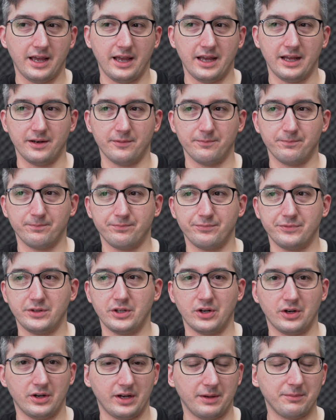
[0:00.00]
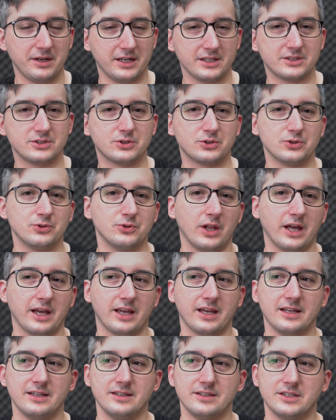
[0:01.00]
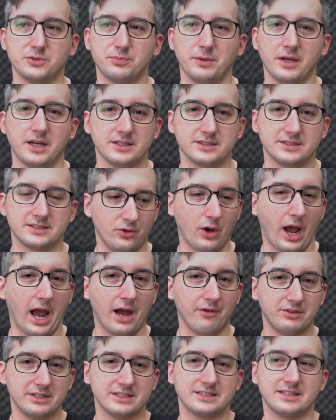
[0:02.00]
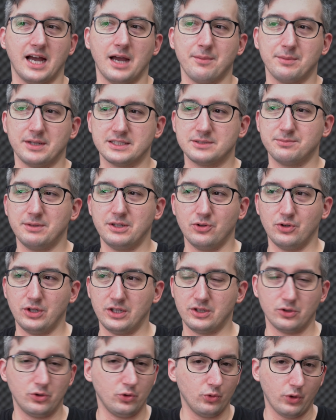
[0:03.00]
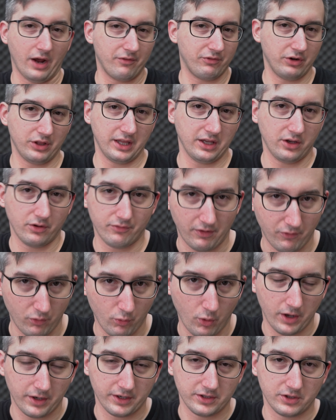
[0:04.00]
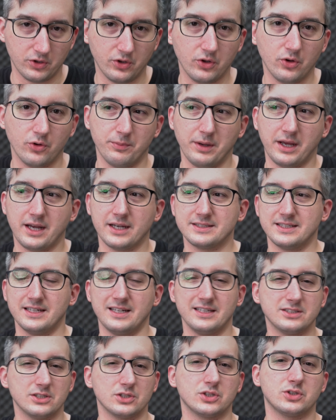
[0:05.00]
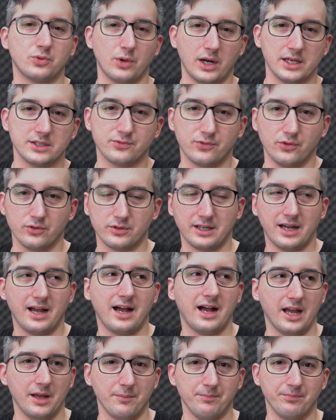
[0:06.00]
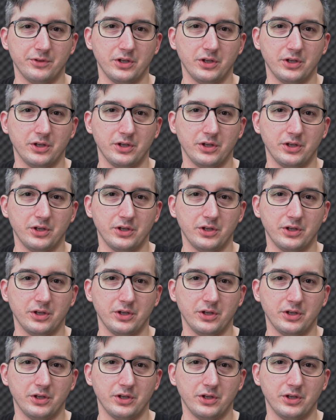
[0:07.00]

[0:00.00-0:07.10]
And I mean, it's true. Like just because you have this time, it doesn't mean you need to do everything you've ever wanted to do, because it is a stressful time.